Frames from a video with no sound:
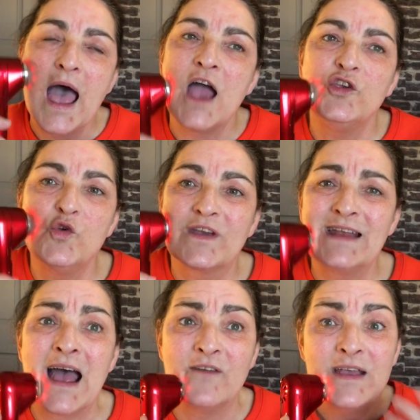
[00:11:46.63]
you can
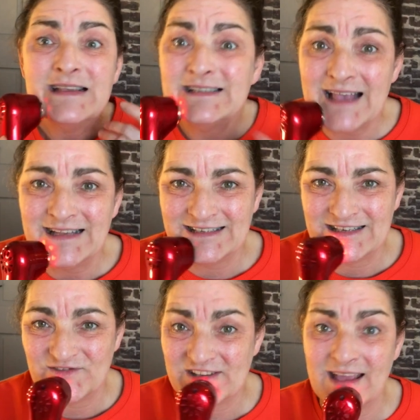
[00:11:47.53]
have
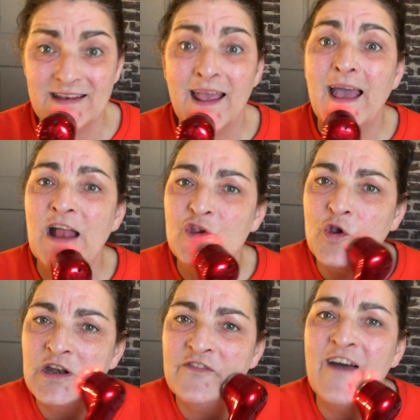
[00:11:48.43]
sensitive skin, and you can
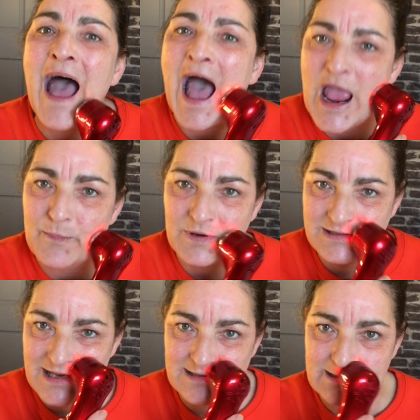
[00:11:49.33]
have
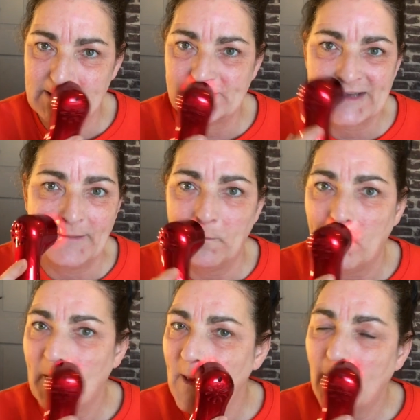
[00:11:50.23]
hypersensitive skin.
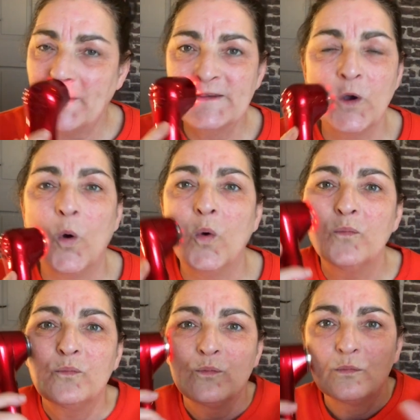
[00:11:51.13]
So
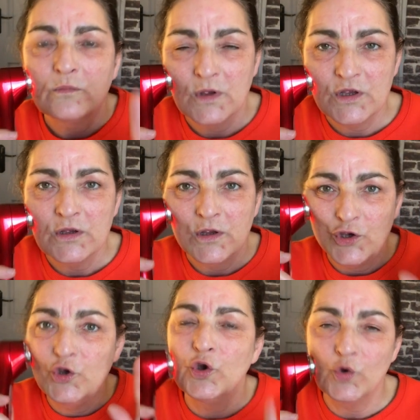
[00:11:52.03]

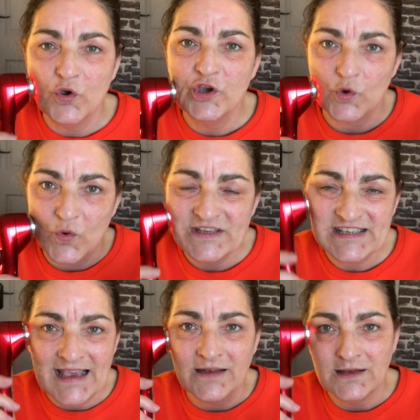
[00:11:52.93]
you know your own
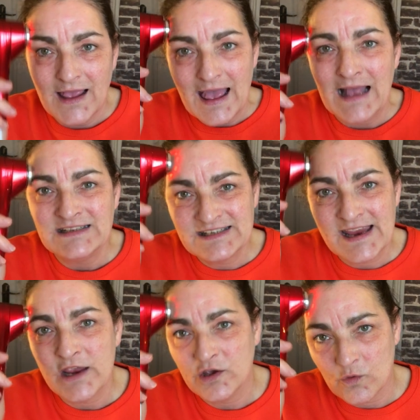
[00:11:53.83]
skin, and
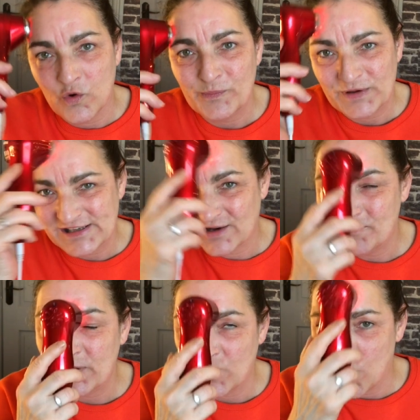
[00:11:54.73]
take your own
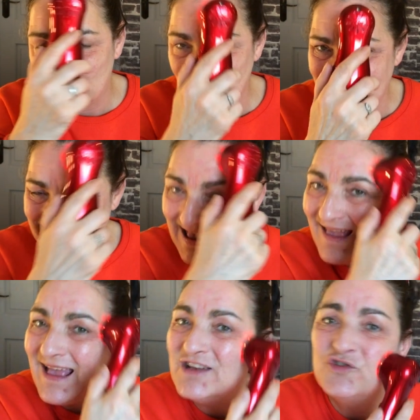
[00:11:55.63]
precautions,
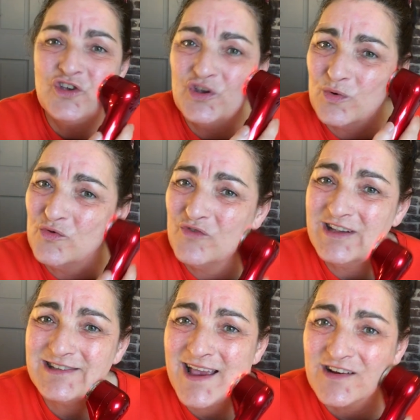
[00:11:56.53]
and do your own
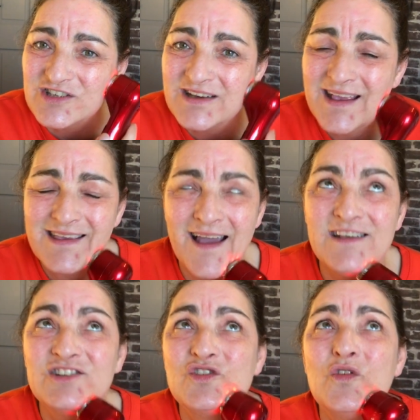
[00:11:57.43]
research. Guys,
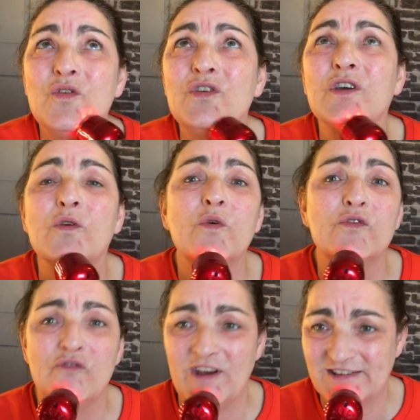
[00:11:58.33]
do your own
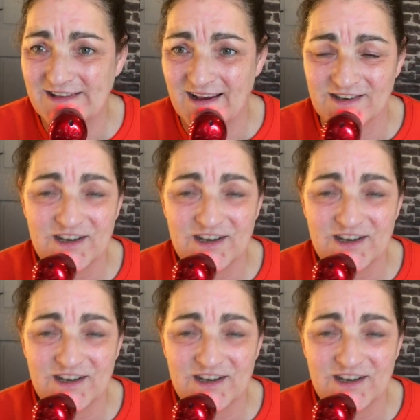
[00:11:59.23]
research,